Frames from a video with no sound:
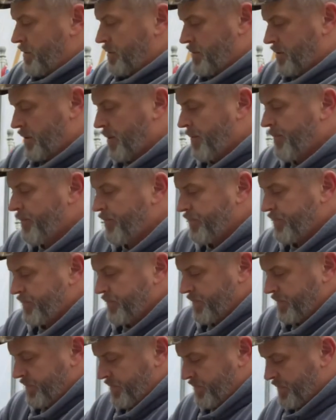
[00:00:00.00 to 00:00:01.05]
Um,
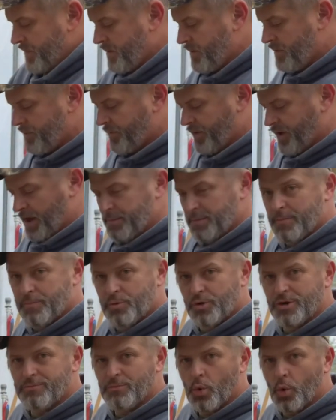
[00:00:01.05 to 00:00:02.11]
they gotta be
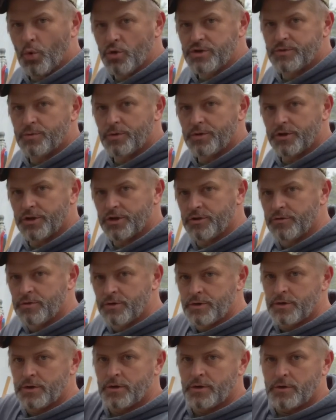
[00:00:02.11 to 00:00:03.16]
pretty moist when you do it.
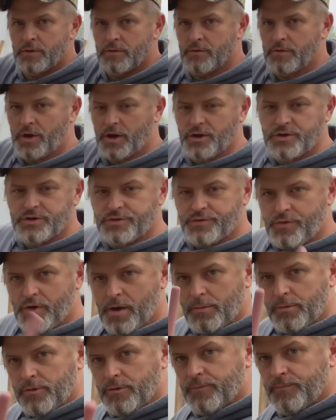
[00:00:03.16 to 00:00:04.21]
I used to
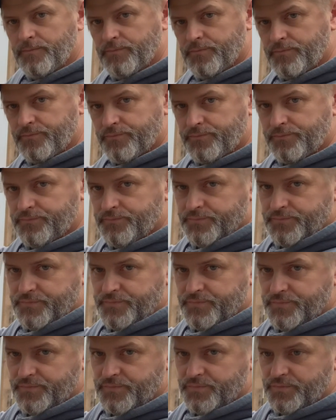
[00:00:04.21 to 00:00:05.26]
grab a
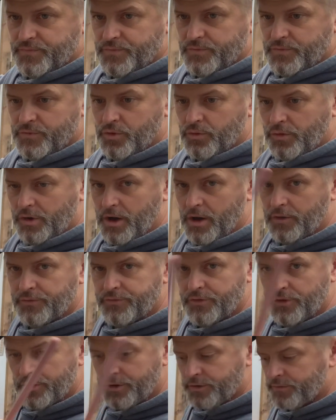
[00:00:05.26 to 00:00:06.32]
little round
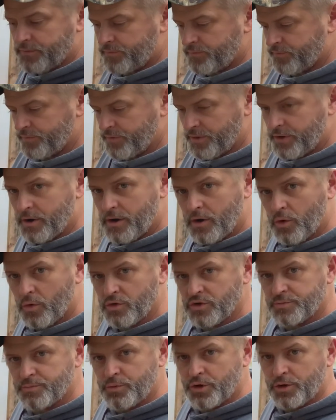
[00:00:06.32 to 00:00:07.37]
thing. I
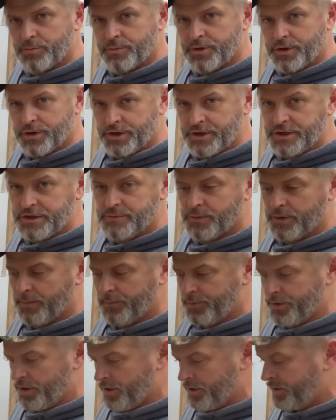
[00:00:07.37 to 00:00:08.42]
always put them in these when I'm
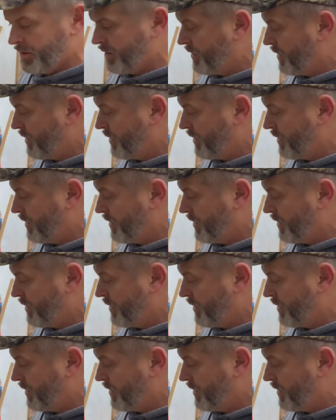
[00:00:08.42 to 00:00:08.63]
done,